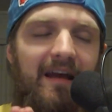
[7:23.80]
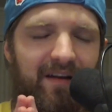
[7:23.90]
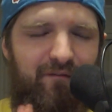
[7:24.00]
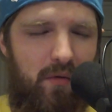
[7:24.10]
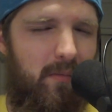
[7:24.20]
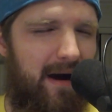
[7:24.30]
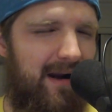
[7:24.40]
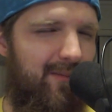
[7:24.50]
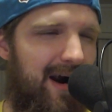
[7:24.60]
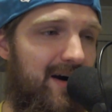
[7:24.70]
And from the
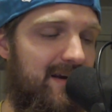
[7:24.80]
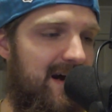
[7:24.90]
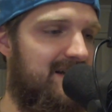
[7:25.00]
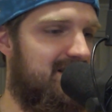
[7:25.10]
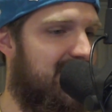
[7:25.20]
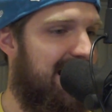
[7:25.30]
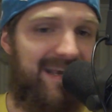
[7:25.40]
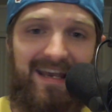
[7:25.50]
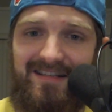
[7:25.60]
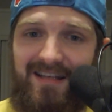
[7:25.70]
bottom of my heart, guys, I
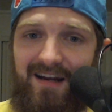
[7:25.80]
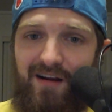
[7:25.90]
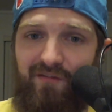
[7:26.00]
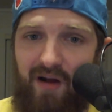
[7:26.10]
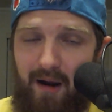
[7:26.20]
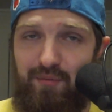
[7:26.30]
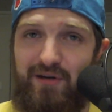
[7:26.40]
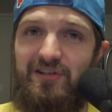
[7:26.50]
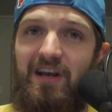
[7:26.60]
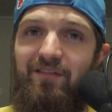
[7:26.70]
can't say it enough. I
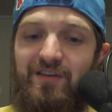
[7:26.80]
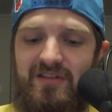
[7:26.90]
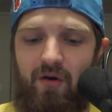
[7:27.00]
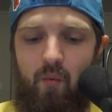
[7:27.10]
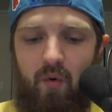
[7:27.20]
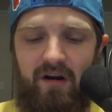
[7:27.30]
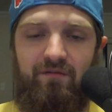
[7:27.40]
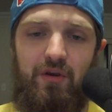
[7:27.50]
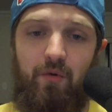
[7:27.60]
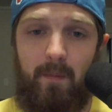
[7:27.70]
appreciate every single one of
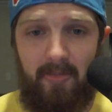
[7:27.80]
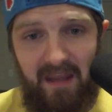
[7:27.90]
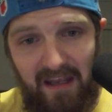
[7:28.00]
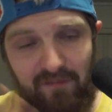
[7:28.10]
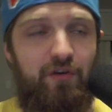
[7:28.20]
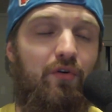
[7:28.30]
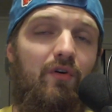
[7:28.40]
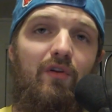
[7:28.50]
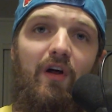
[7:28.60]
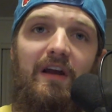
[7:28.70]
you. If
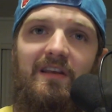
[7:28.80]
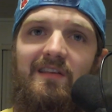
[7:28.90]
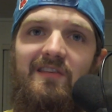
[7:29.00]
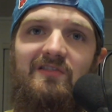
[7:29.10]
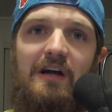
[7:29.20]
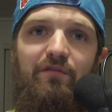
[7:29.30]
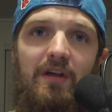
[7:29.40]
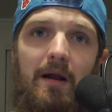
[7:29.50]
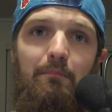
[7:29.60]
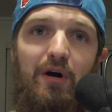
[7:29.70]
you're liking the stuff
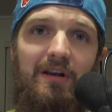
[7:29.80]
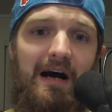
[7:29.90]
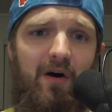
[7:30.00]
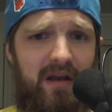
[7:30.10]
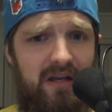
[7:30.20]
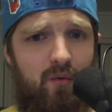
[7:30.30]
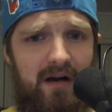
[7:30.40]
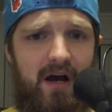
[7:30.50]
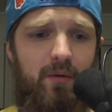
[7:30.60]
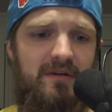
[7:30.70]
that I'm putting out and you want
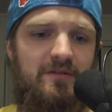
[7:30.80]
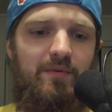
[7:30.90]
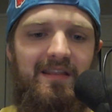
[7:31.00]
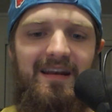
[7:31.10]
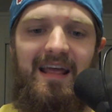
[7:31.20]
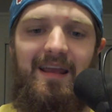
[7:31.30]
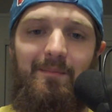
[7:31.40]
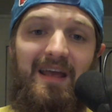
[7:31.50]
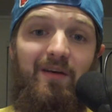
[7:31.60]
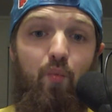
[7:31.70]
to help me spread the
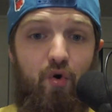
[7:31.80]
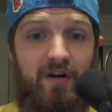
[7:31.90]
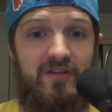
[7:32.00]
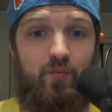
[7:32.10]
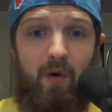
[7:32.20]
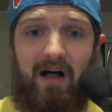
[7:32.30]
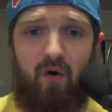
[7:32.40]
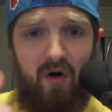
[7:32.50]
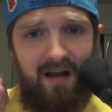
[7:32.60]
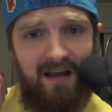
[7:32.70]
name and word as well,